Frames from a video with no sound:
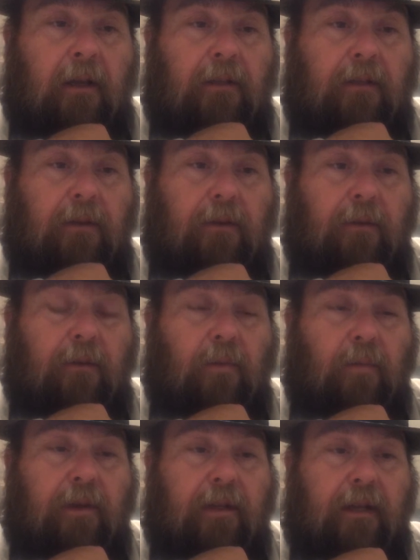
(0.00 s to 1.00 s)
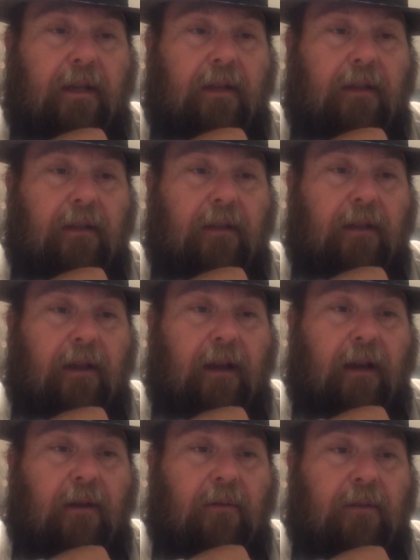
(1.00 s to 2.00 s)
so one day
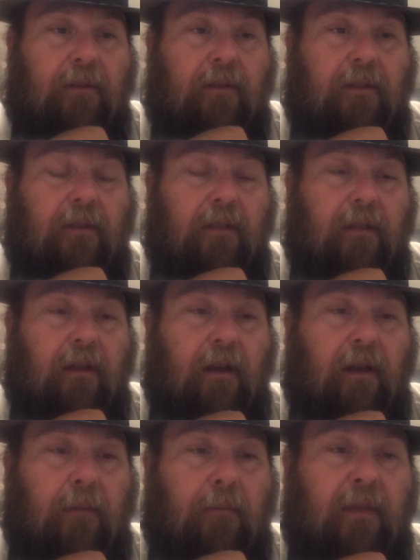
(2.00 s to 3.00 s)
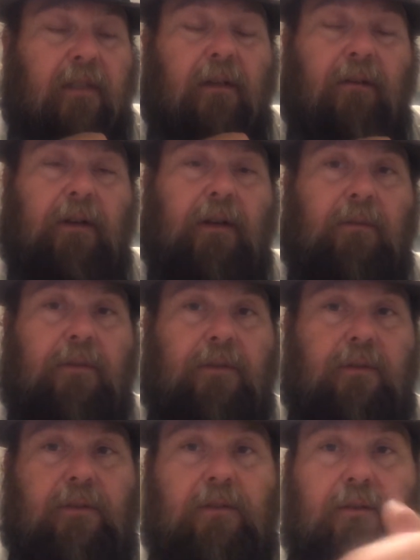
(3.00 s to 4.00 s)
I was messing around with
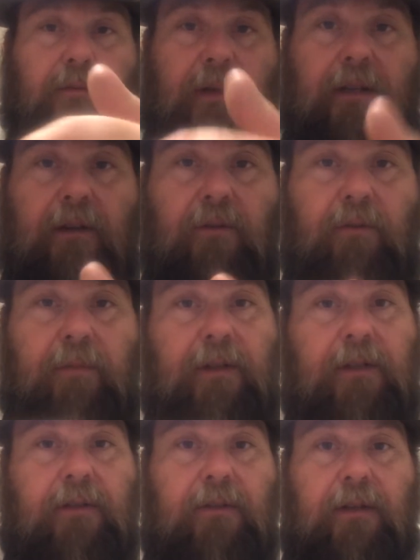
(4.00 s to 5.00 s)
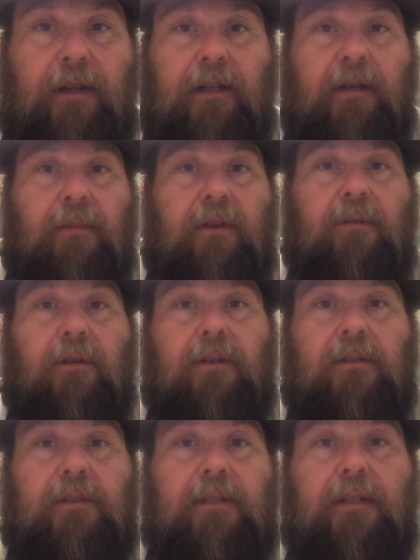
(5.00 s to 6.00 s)
YouTube like I normally do, and I come
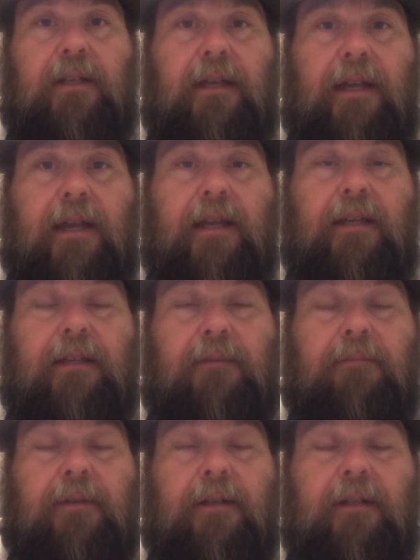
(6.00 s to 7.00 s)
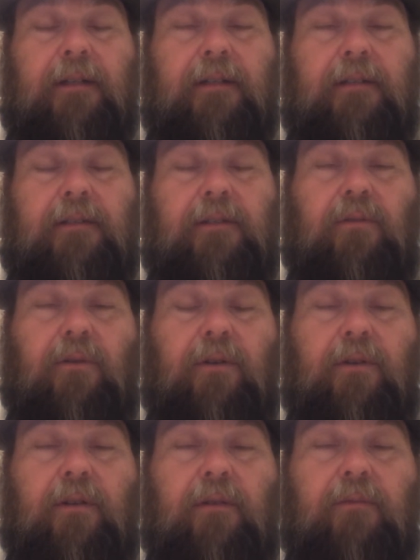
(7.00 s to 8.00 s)
across a
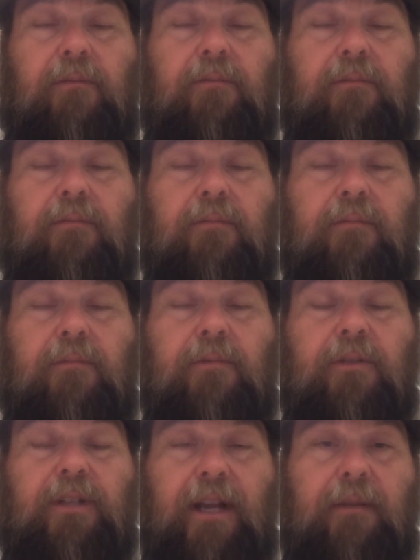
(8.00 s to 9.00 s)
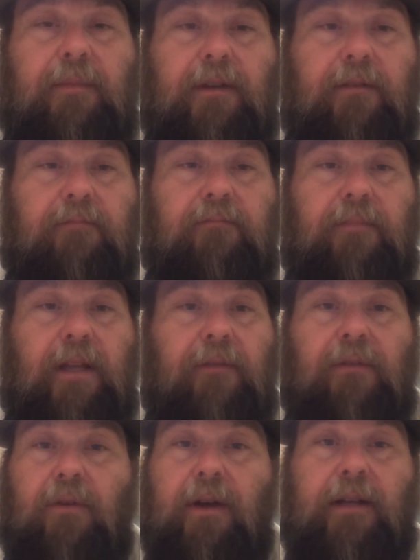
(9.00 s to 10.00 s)
tutorial on chainmail. I
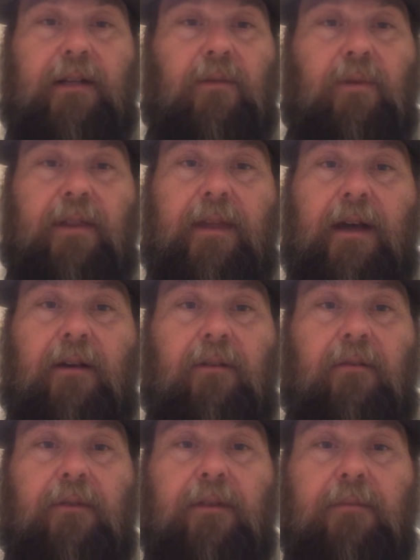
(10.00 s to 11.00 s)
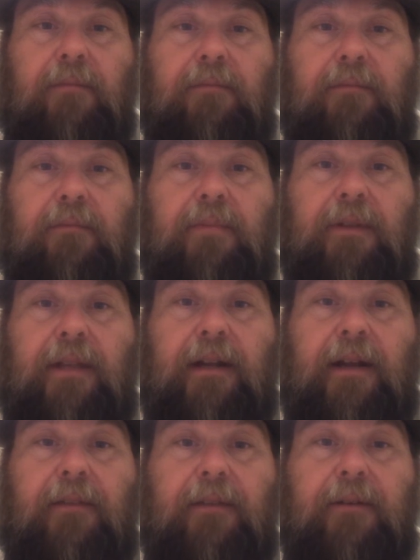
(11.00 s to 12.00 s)
have no idea why the algorithm put that
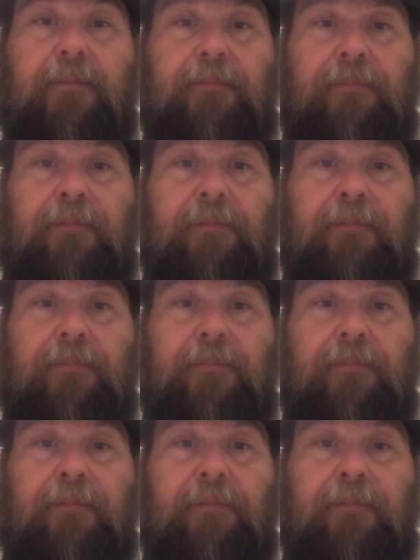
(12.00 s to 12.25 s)
out there,